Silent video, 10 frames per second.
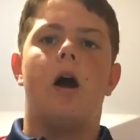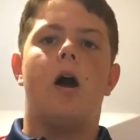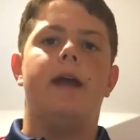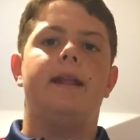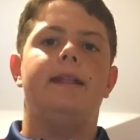
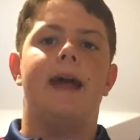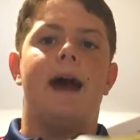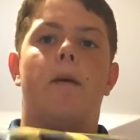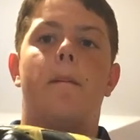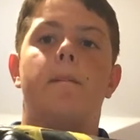All right,
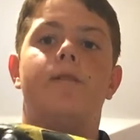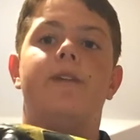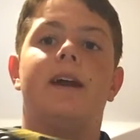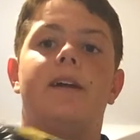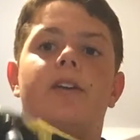now,
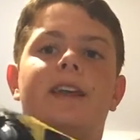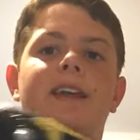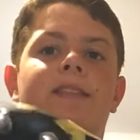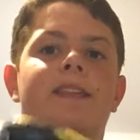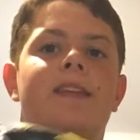moving
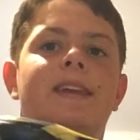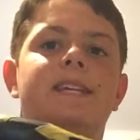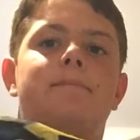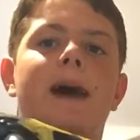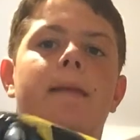underneath,
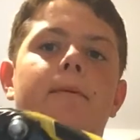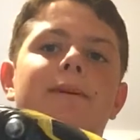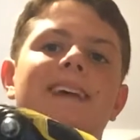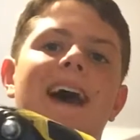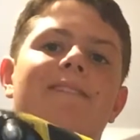these bad
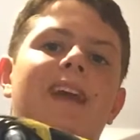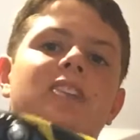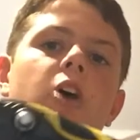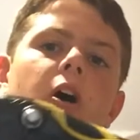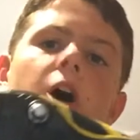boys have
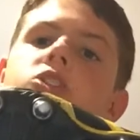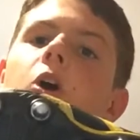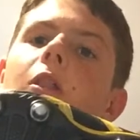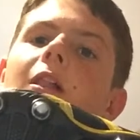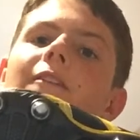a
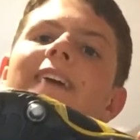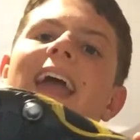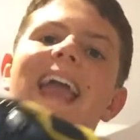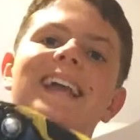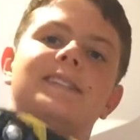total of
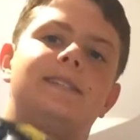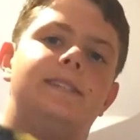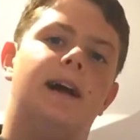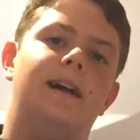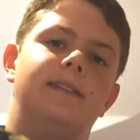8
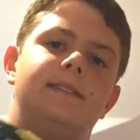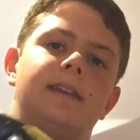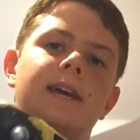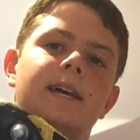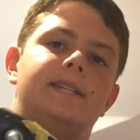
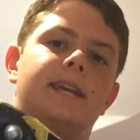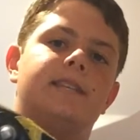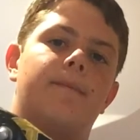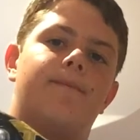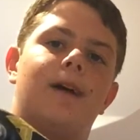studs,
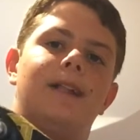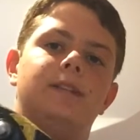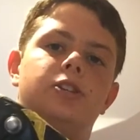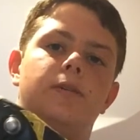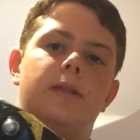6 up
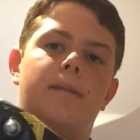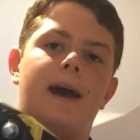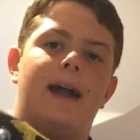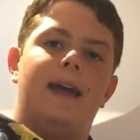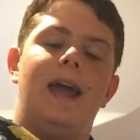front, 2 in the
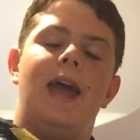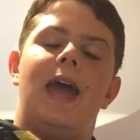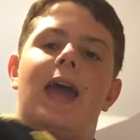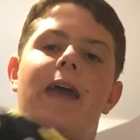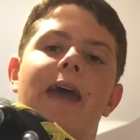back,
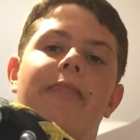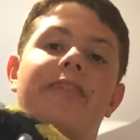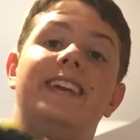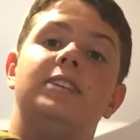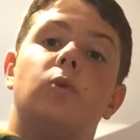
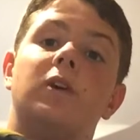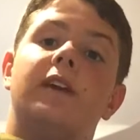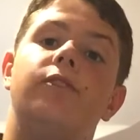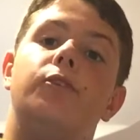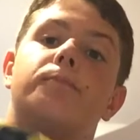and these will
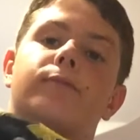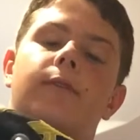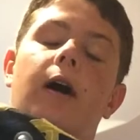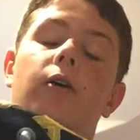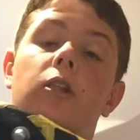give you
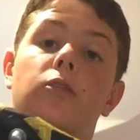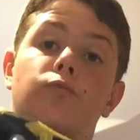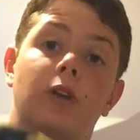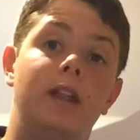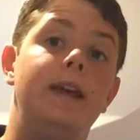a
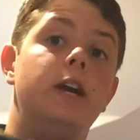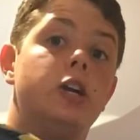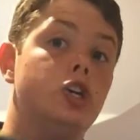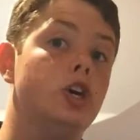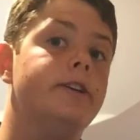really
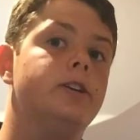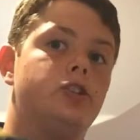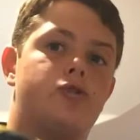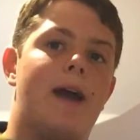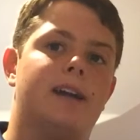good
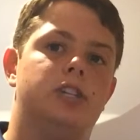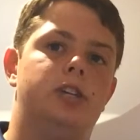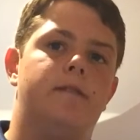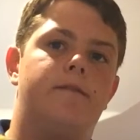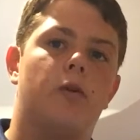
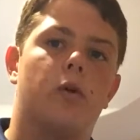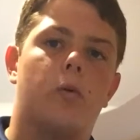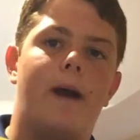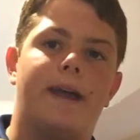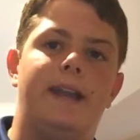traction
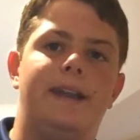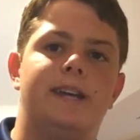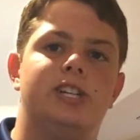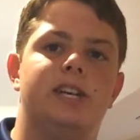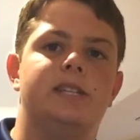for wet
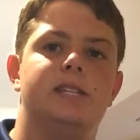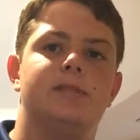conditions,